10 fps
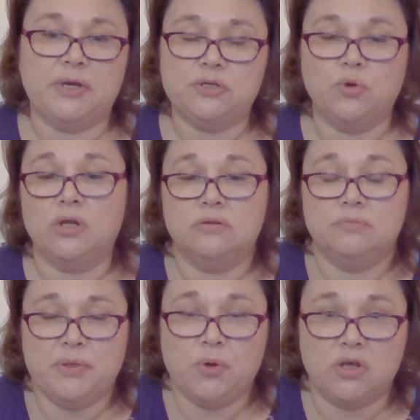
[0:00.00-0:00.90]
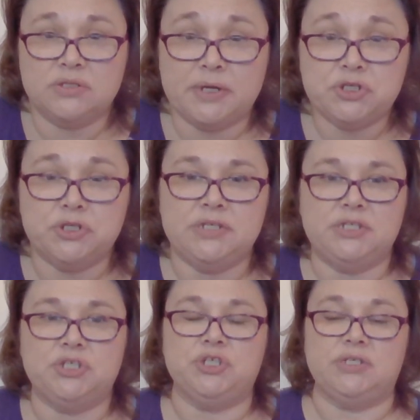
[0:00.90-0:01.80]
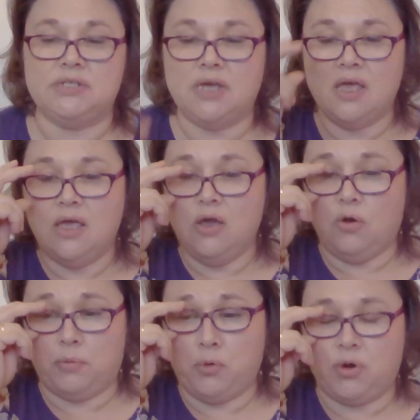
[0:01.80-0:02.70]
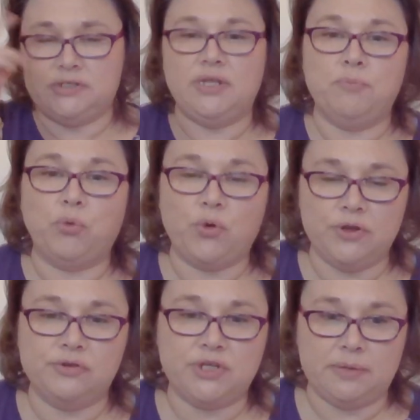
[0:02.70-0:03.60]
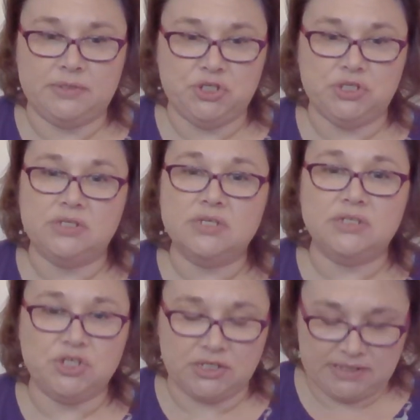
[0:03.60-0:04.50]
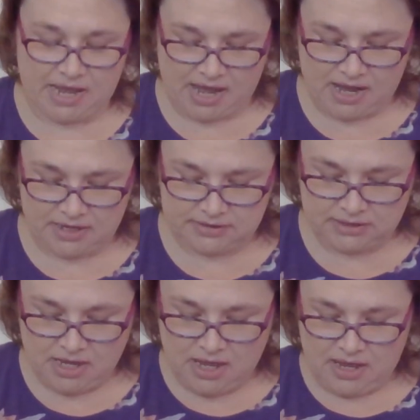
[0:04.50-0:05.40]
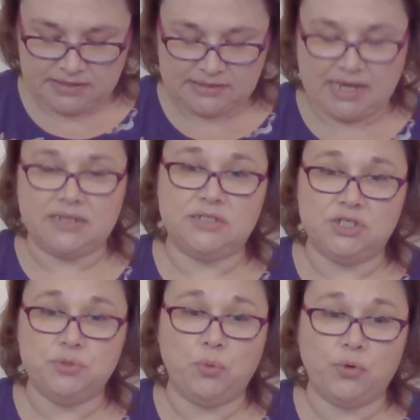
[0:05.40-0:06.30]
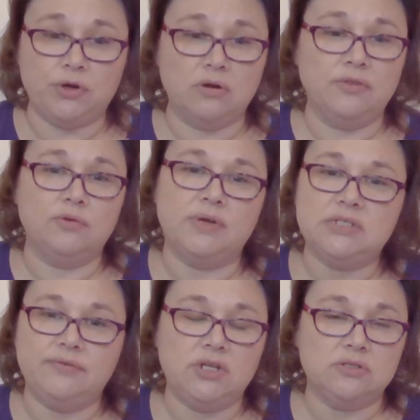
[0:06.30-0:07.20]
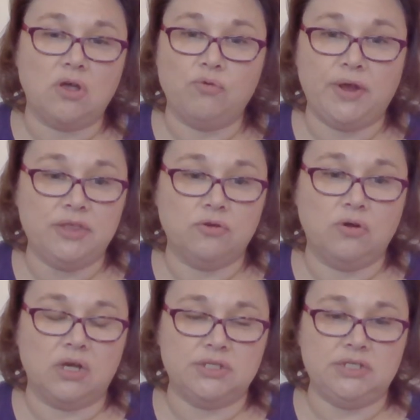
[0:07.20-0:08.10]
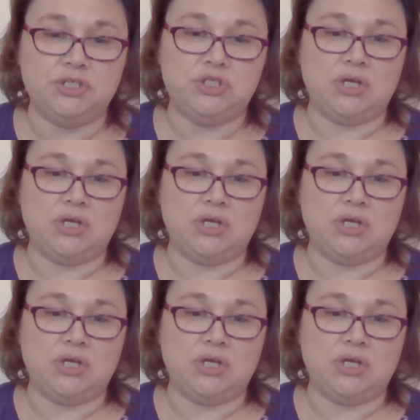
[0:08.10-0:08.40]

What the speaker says: what people call specialty stitches or more embroidery type stitches, this just has a satin stitch border. The rest of it is all regular cross stitch.